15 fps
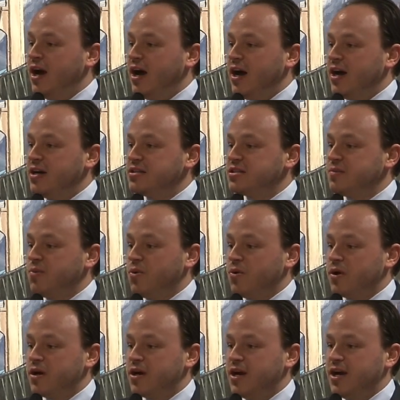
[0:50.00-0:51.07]
Uh,
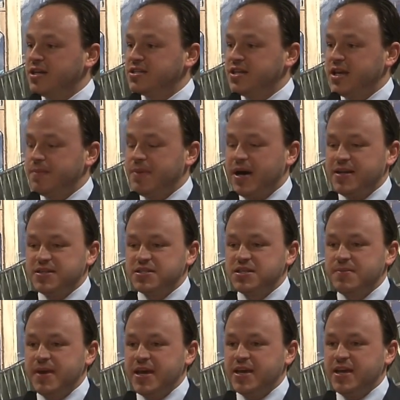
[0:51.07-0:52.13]
support uh, state
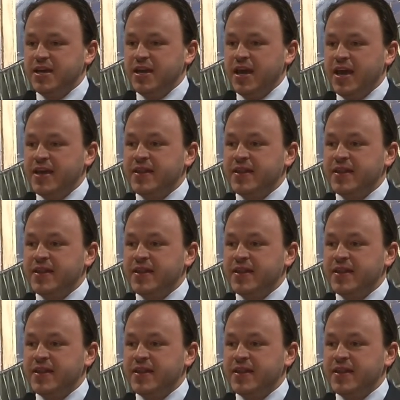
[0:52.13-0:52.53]
policymaking,